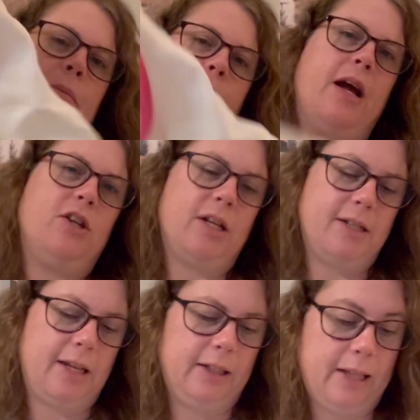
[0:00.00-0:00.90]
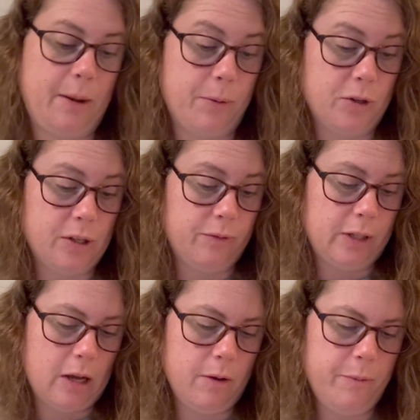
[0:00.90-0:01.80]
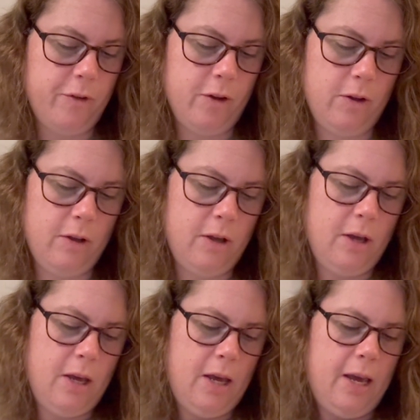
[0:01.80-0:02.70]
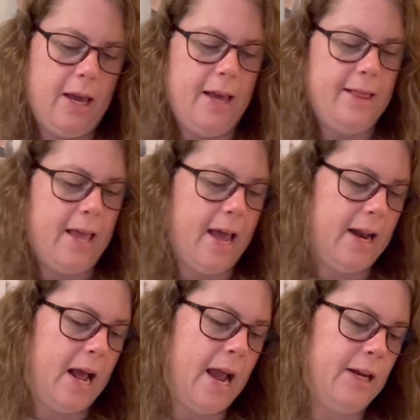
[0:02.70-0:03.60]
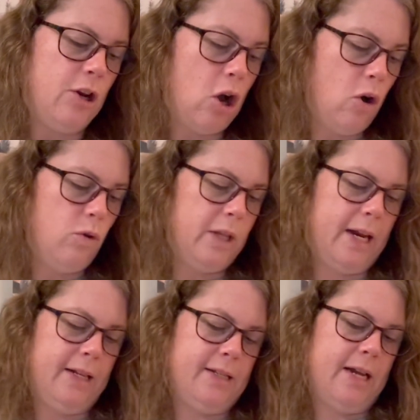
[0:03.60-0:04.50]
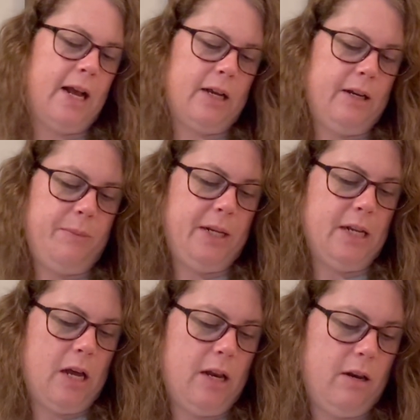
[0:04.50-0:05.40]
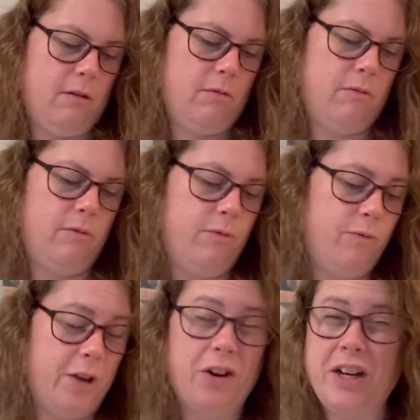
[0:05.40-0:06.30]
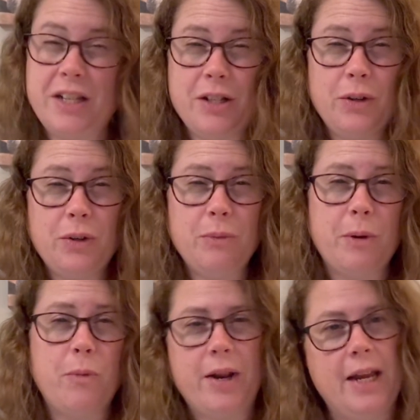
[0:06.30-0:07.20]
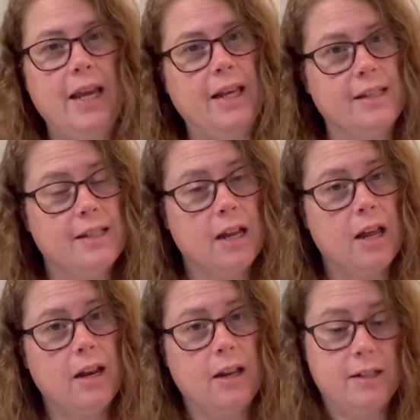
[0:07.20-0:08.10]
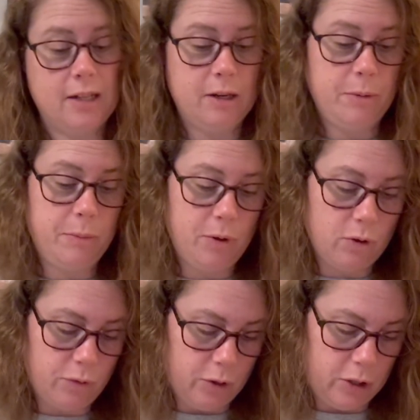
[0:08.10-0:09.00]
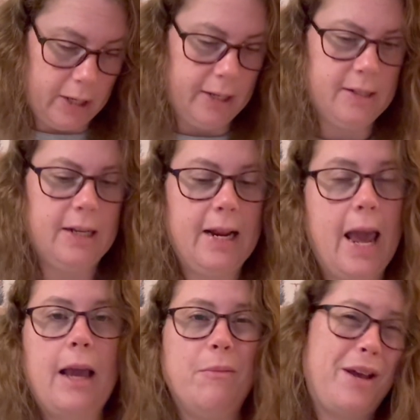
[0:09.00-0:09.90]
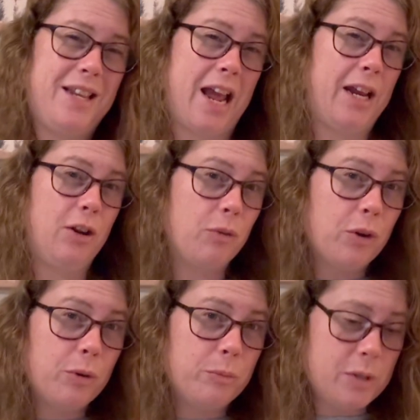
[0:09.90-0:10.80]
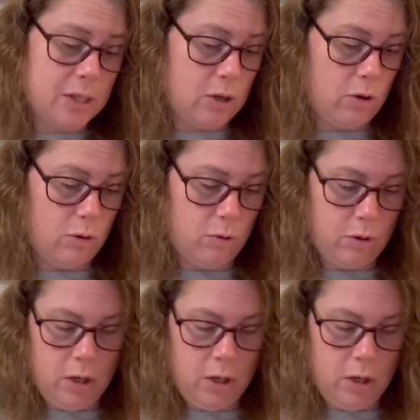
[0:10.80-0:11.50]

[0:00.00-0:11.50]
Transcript: projects like labors of love, and that I know that it's not going to be done very soon, but when it is done, it's going to be beautiful and it's going to hang in my dining room. So